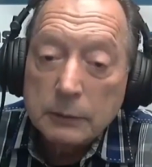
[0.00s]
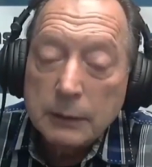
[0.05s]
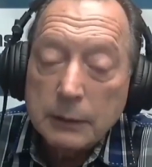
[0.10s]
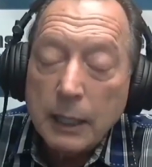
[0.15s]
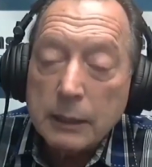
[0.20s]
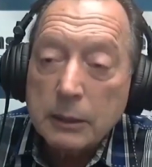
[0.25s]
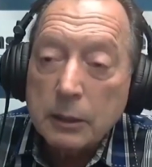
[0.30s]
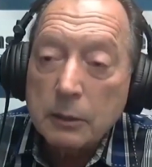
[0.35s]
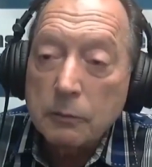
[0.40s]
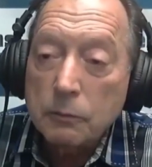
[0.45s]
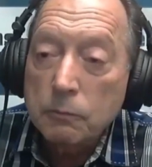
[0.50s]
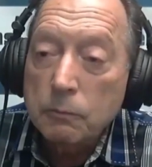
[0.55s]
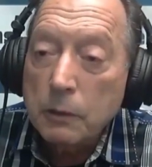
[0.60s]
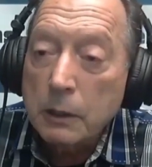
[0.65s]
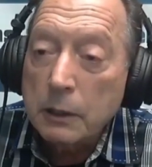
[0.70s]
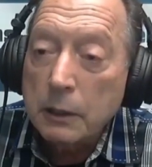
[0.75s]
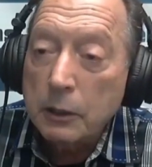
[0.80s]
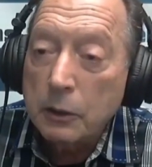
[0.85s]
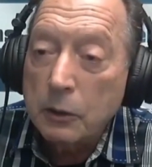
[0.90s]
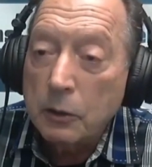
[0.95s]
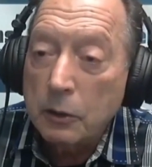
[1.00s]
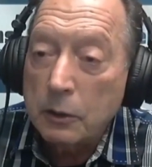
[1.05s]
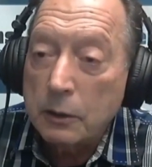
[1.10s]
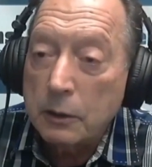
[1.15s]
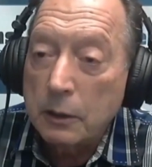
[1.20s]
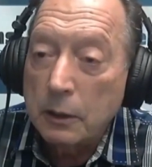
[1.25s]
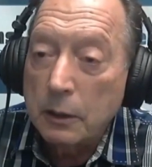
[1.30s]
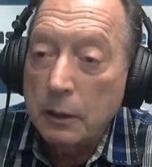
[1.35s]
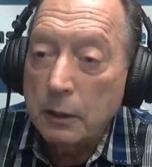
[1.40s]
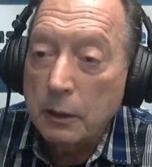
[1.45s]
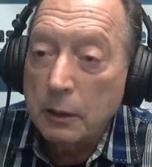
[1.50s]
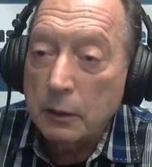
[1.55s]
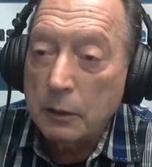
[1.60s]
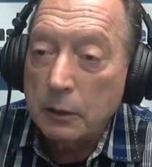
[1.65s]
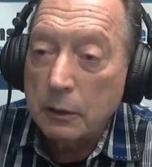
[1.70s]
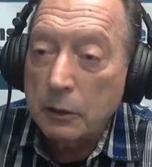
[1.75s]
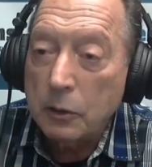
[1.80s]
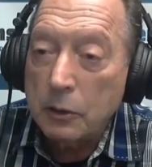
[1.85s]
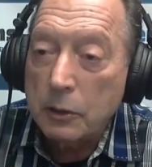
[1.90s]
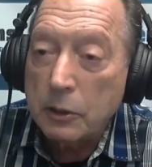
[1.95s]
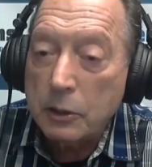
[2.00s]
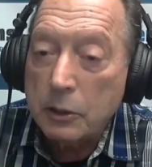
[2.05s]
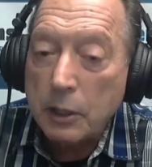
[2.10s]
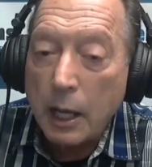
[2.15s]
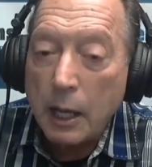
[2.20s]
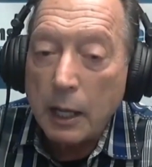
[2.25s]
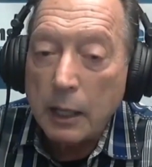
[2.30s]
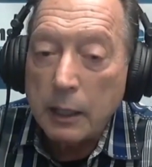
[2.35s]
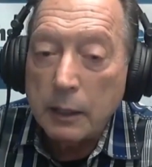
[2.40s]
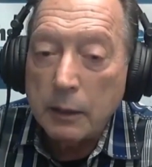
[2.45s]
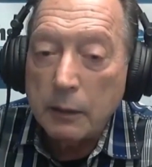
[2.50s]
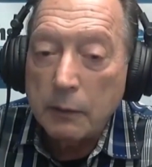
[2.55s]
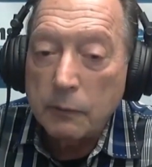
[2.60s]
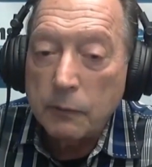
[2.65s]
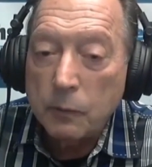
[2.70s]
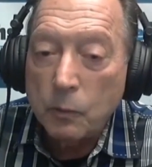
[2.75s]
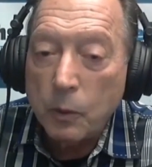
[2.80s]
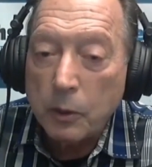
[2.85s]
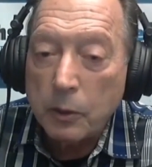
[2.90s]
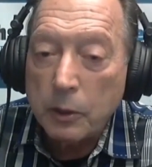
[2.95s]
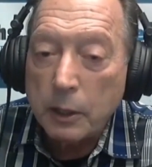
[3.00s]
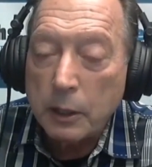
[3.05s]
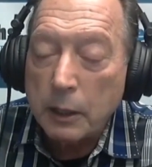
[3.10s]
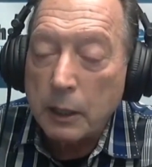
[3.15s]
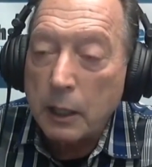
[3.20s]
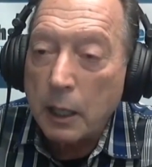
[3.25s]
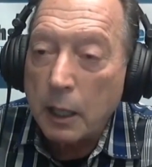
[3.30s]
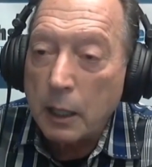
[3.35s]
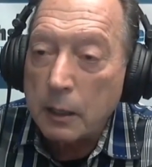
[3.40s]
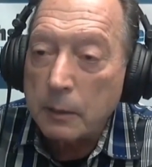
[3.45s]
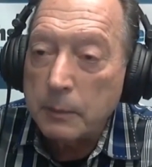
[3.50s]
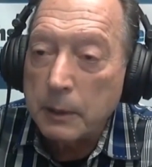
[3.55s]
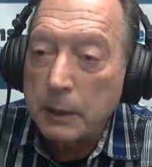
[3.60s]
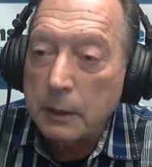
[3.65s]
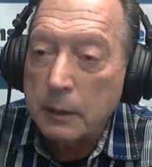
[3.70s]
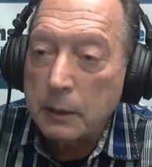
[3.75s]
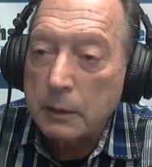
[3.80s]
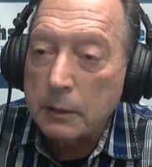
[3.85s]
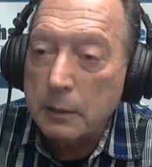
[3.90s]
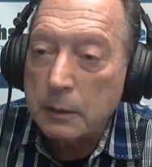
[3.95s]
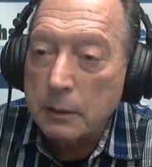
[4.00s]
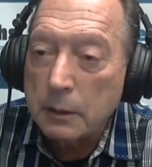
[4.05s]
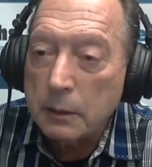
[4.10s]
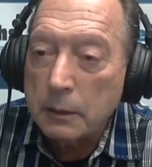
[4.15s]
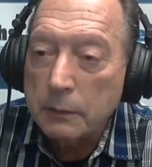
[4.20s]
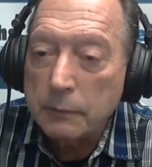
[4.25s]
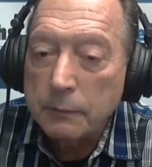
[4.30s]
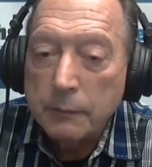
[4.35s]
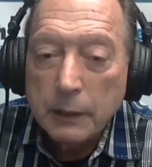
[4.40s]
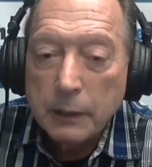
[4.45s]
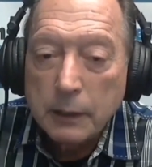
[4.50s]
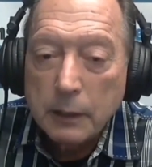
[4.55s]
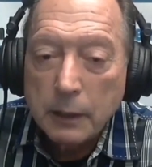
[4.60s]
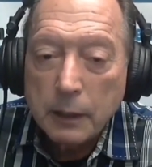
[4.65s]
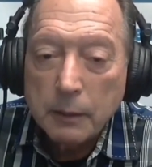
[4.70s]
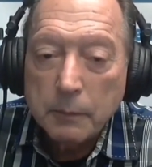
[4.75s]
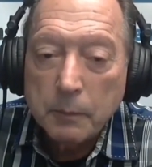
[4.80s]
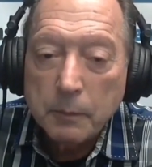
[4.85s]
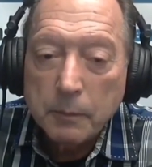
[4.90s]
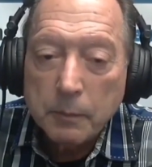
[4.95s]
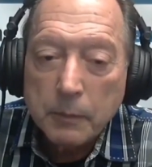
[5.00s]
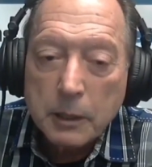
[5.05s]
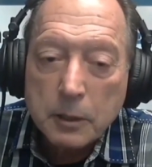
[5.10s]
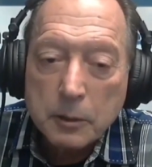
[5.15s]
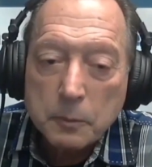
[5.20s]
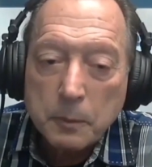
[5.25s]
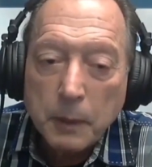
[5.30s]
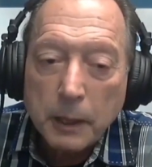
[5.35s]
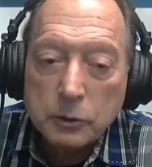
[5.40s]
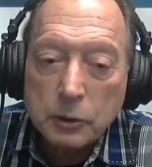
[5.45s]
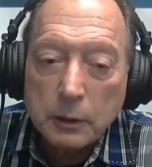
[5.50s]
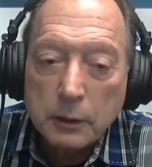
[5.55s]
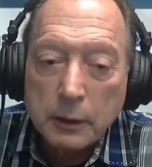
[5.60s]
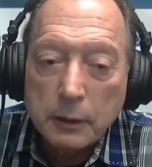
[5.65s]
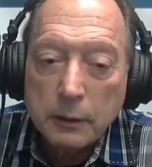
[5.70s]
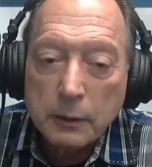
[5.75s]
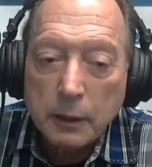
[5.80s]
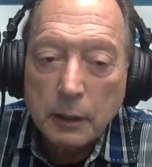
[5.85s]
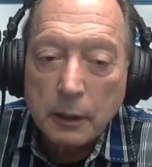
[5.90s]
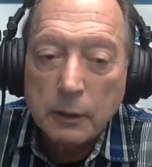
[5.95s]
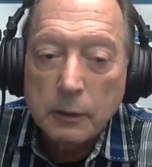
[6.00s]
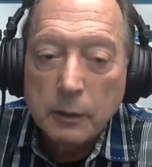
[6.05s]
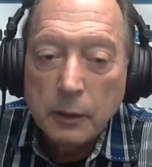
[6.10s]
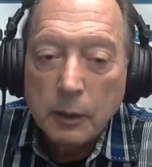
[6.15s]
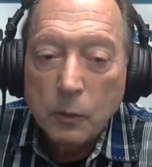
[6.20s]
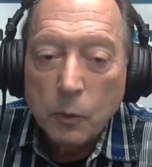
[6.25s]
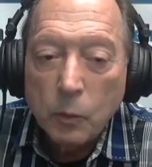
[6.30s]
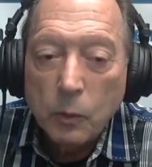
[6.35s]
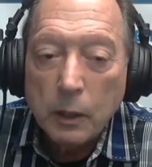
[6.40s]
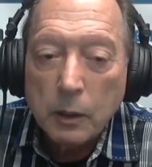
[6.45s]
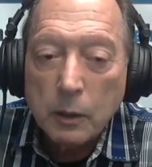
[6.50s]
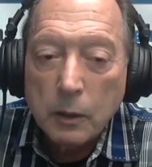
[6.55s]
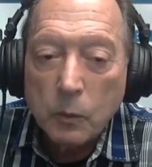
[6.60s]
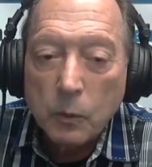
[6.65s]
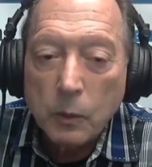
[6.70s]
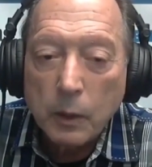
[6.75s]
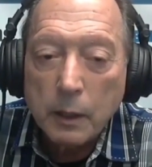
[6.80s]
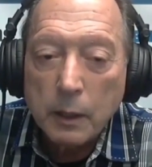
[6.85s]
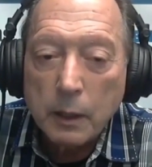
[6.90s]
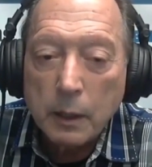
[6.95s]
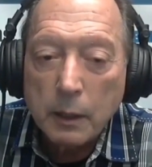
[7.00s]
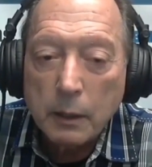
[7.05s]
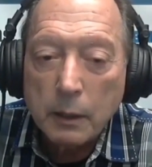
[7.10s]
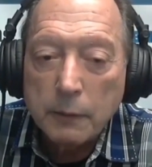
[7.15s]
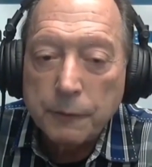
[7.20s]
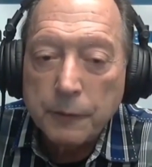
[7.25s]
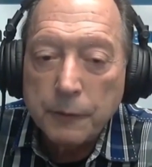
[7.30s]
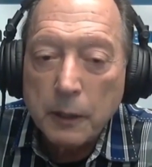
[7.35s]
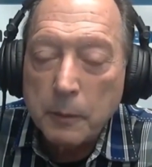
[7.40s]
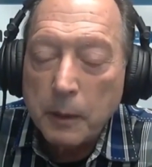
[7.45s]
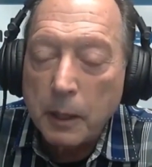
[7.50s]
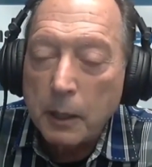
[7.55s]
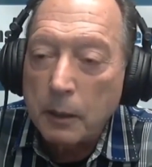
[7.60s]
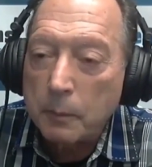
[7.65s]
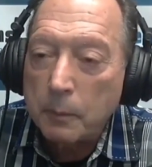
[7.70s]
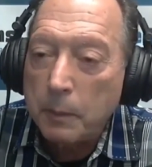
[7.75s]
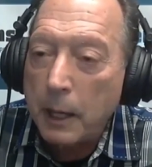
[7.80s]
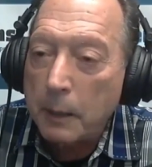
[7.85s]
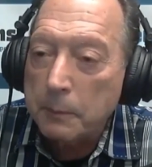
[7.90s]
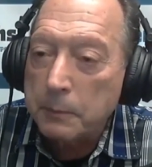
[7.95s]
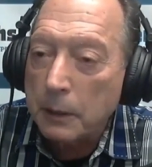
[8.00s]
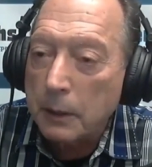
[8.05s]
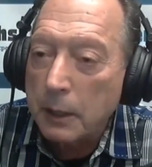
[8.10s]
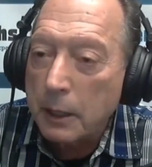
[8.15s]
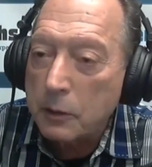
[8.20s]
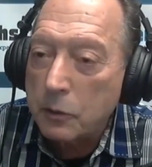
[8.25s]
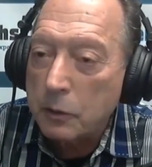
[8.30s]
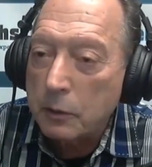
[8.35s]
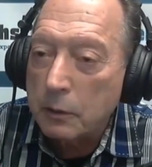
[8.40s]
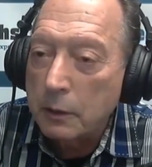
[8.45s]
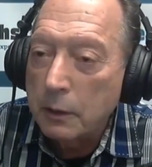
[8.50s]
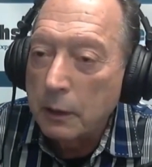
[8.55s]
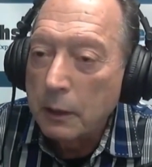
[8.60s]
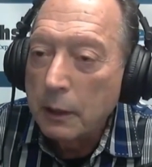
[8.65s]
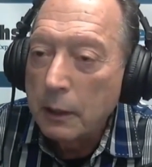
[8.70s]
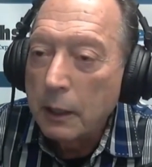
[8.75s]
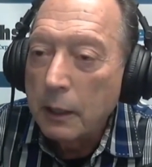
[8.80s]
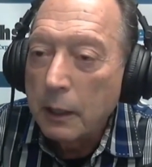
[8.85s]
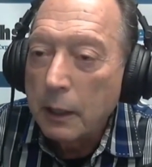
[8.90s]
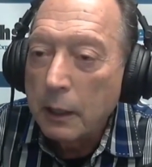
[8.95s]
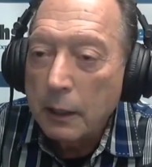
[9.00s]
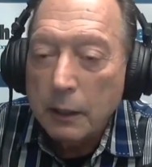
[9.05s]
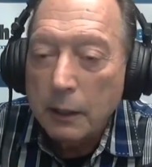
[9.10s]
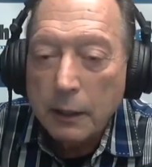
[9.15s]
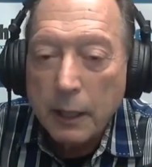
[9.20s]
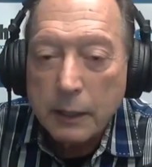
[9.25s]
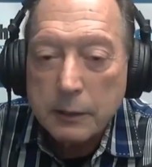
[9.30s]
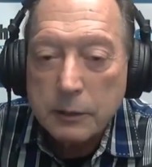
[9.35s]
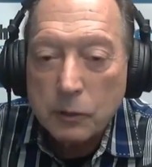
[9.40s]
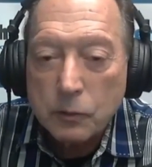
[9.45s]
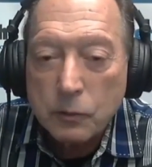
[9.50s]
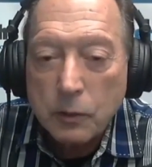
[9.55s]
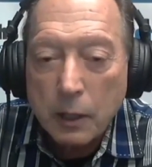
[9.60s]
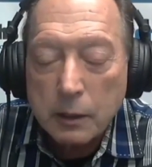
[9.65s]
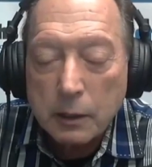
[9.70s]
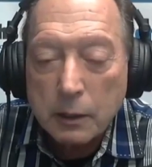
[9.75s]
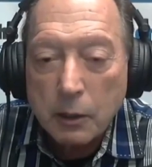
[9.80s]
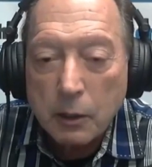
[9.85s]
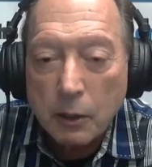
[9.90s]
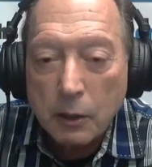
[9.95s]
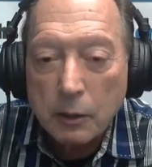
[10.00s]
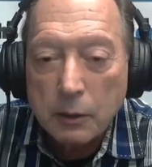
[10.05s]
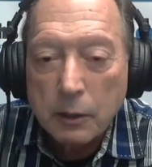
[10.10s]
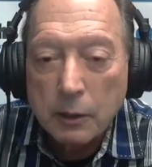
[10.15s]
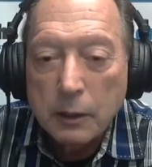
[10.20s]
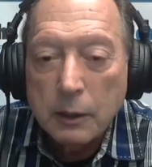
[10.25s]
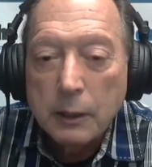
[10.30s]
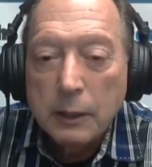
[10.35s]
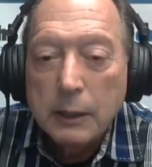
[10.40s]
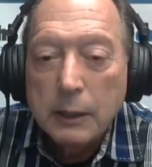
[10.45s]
that's a really good good sign of where the economy is, and especially when the female population has the credit card.